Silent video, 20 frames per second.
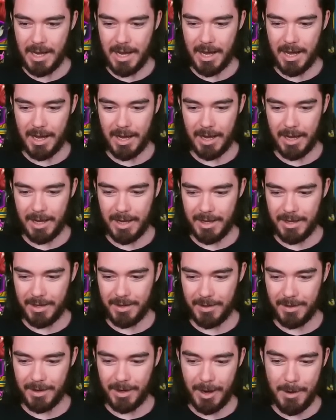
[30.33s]
Uh,
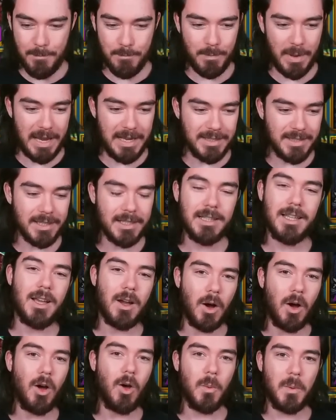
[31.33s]
I'm basically
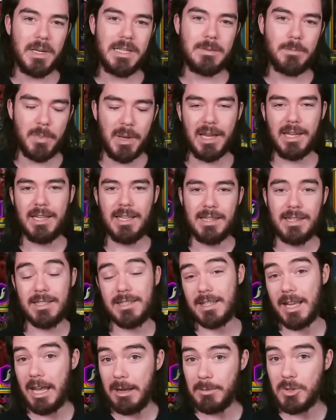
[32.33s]
always picking the
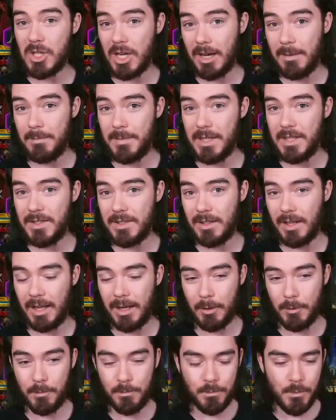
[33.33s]
same champions
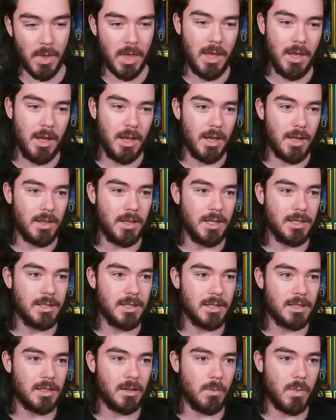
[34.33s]
now. This
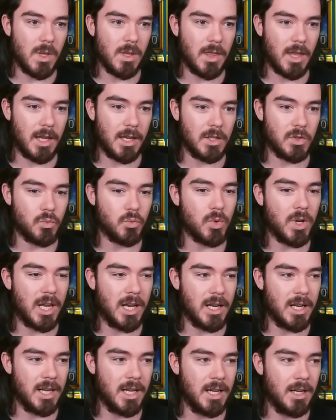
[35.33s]
is something that has
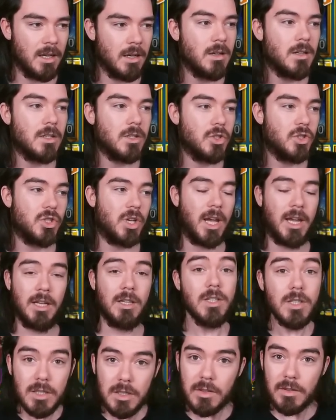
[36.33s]
really
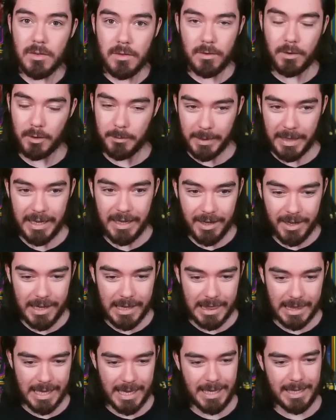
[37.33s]
changed for me, I
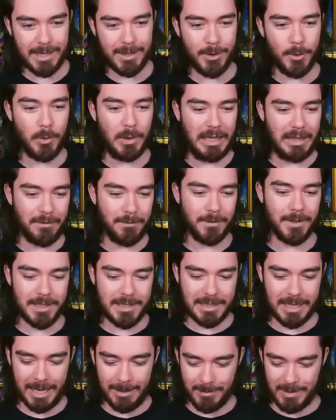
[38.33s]
think. You know, when I first
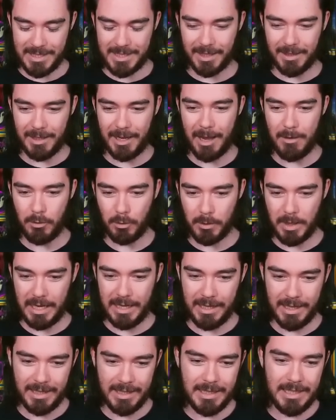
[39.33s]
came into Live
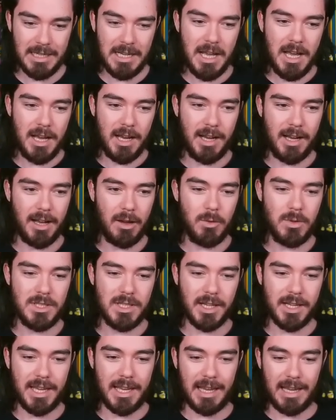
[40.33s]
Arena, uh, I was
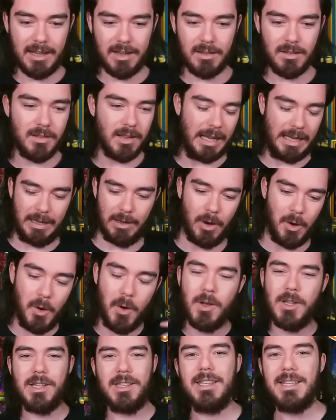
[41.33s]
looking at like
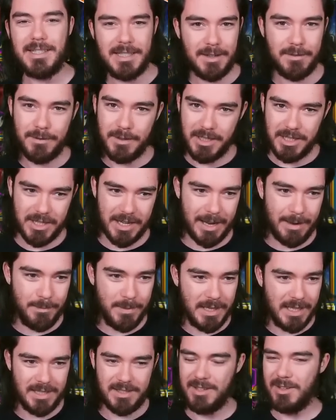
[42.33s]
all of these different
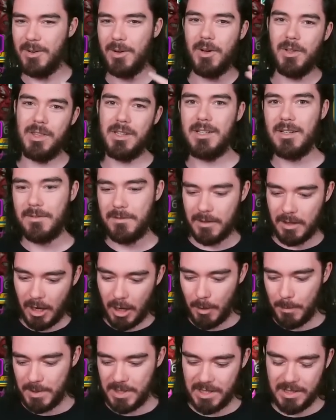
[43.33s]
champions and all the different
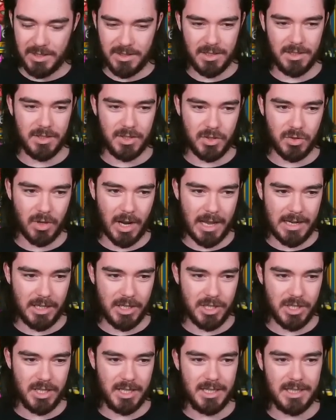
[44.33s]
options and
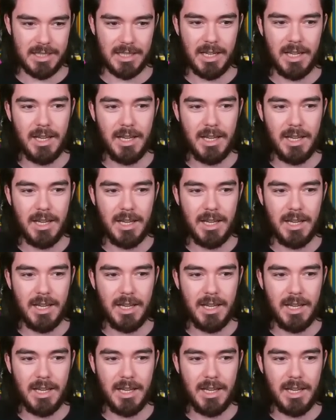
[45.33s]
strategies.